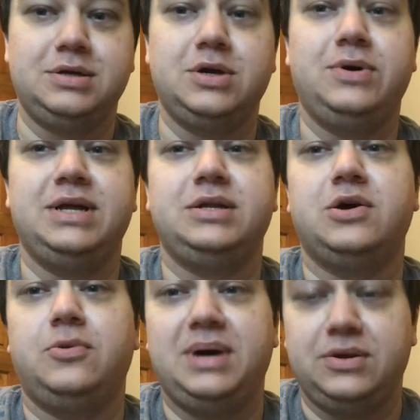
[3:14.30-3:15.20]
go ahead and
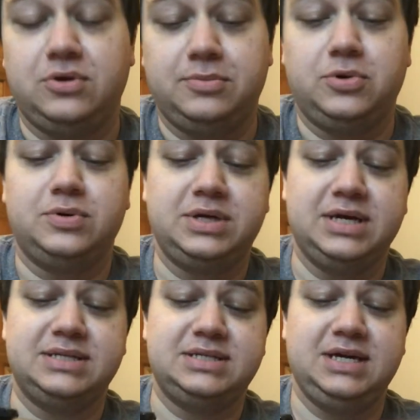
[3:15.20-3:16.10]
go about normal
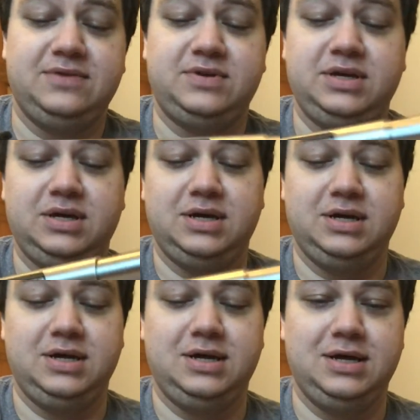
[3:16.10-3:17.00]
gun safety.
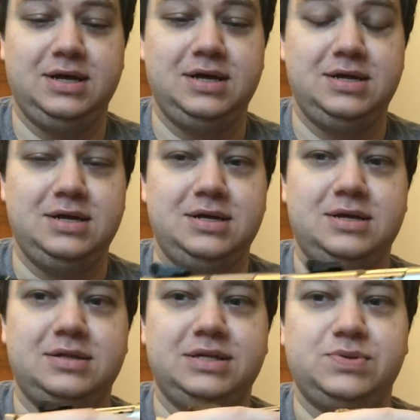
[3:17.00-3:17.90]

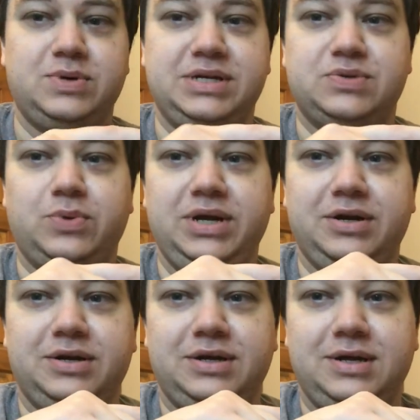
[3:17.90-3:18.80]
This one is
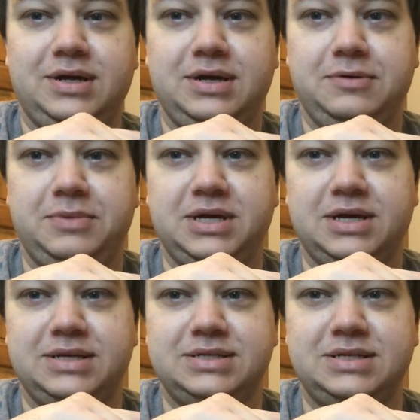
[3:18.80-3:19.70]
weird
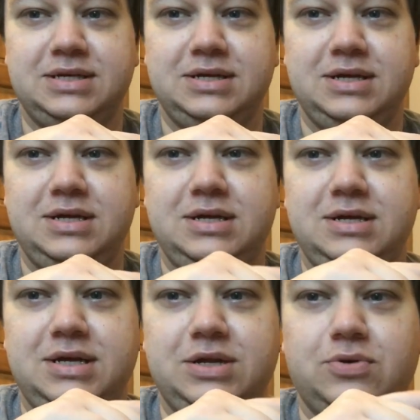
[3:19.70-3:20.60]
because
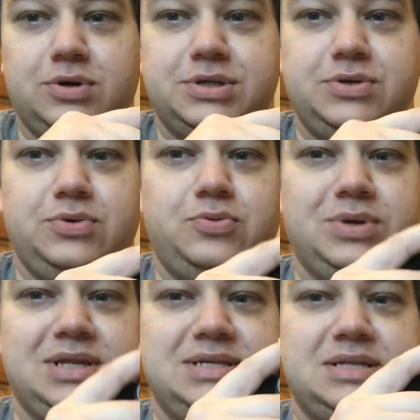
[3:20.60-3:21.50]
in order to
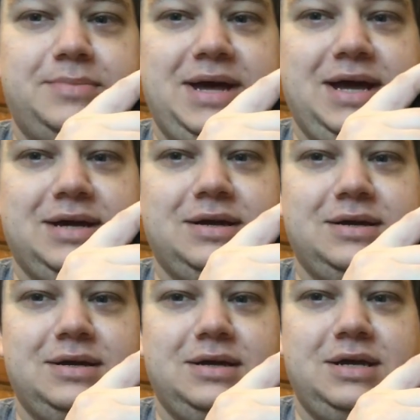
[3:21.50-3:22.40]
release the mag,
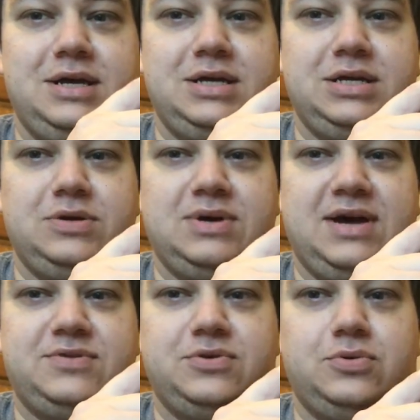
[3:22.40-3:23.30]
you
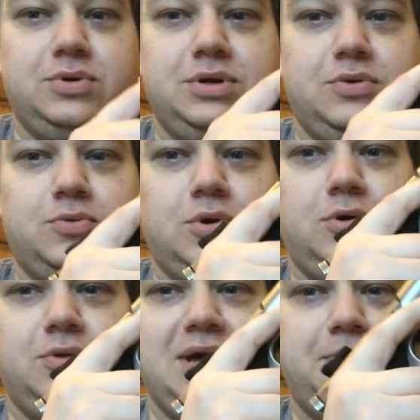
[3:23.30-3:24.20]
have to
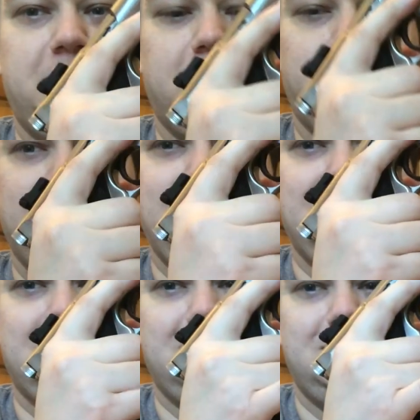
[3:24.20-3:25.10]
roll that part
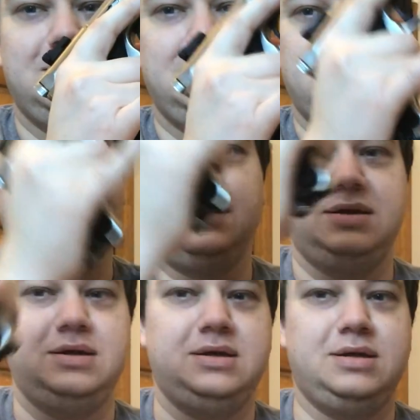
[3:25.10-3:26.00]
back,
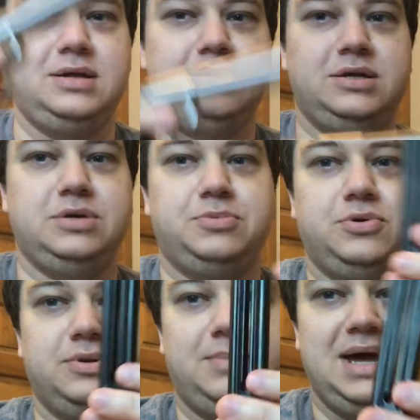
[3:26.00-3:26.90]
then you
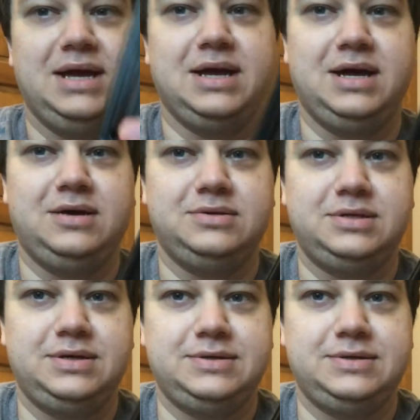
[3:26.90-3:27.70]
pull the mag out.